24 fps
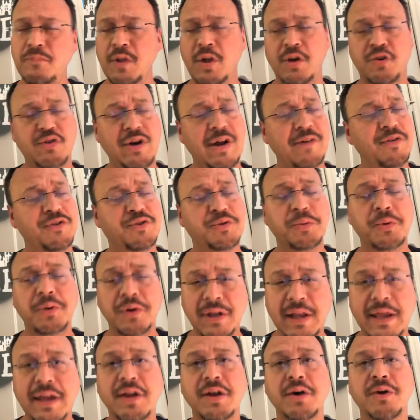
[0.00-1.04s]
travel to
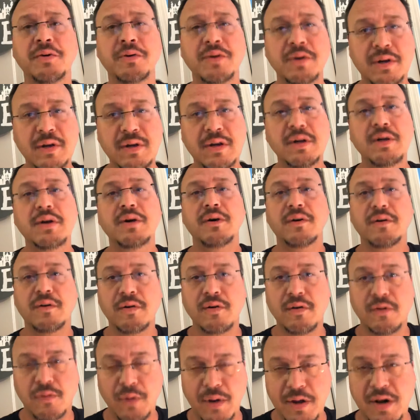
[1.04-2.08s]
Orlando
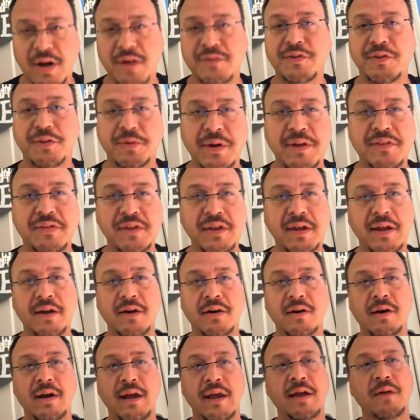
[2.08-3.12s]
quite often throughout the
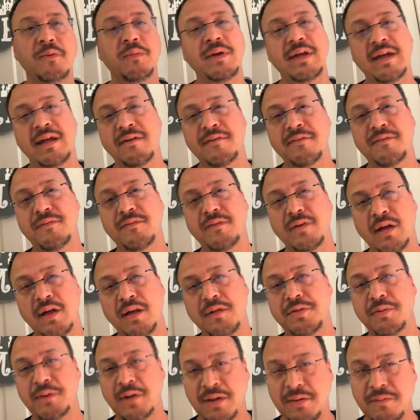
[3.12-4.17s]
year, and we have,
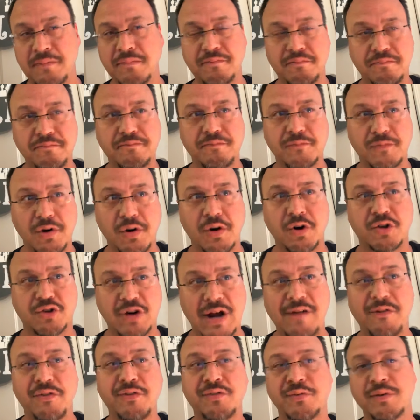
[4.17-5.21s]
throughout our
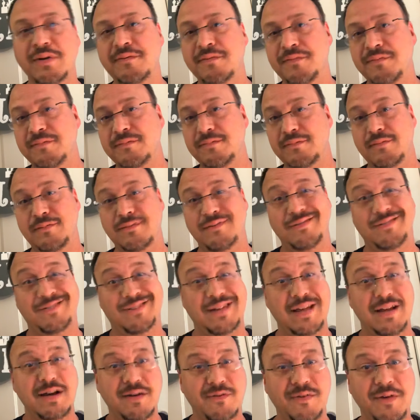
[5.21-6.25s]
travels, we've
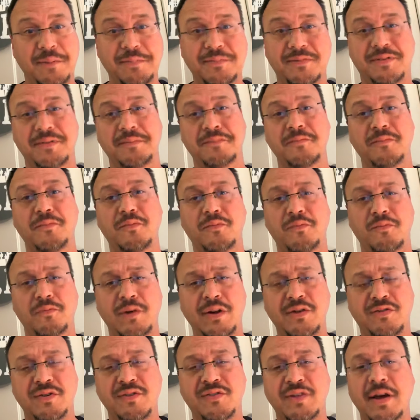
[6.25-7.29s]
kind of developed some
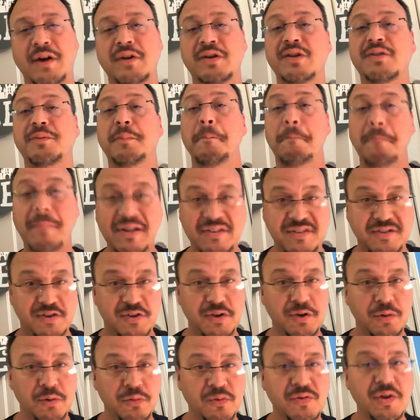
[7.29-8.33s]
restaurants that are just
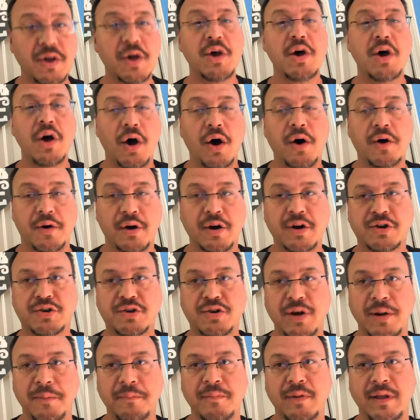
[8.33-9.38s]
must-dos on our
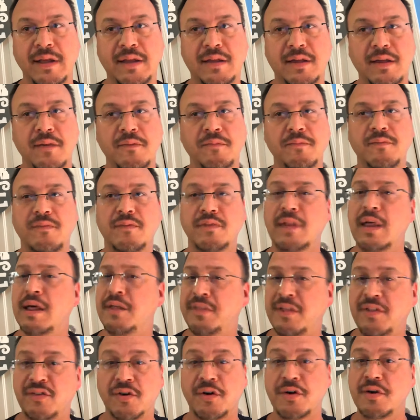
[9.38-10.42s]
trip. Now
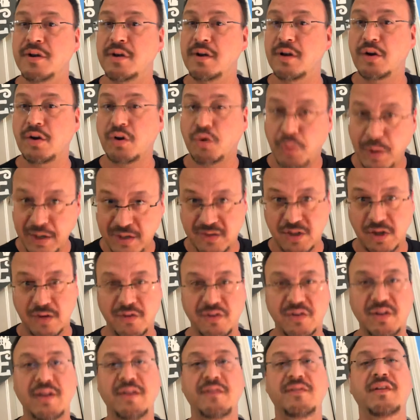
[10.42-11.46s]
these are quick
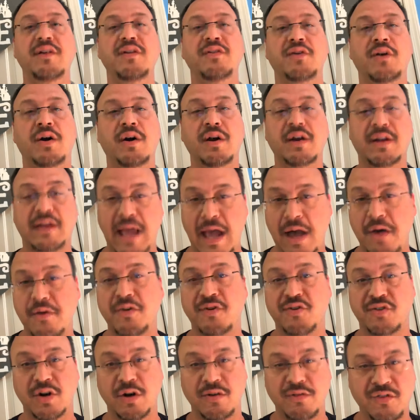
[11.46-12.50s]
serves. These are
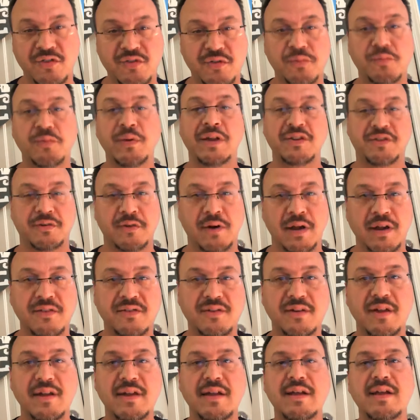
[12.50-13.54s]
counter service restaurants.